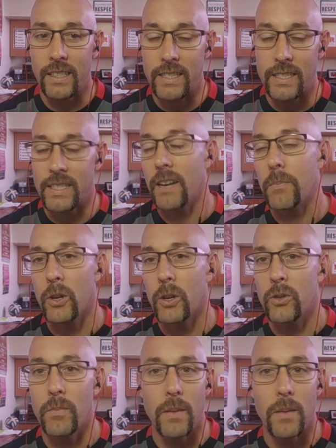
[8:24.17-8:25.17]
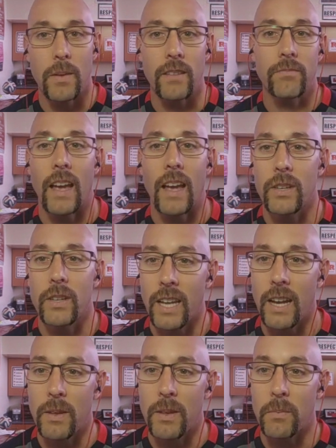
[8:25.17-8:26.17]
instead of Bertrand, maybe every
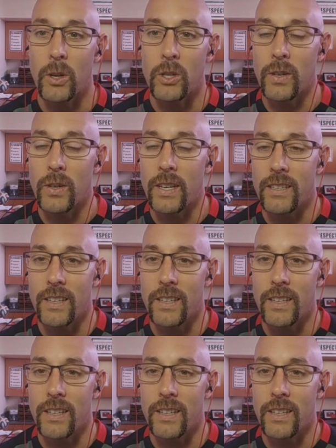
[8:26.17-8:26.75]
time that Bertrand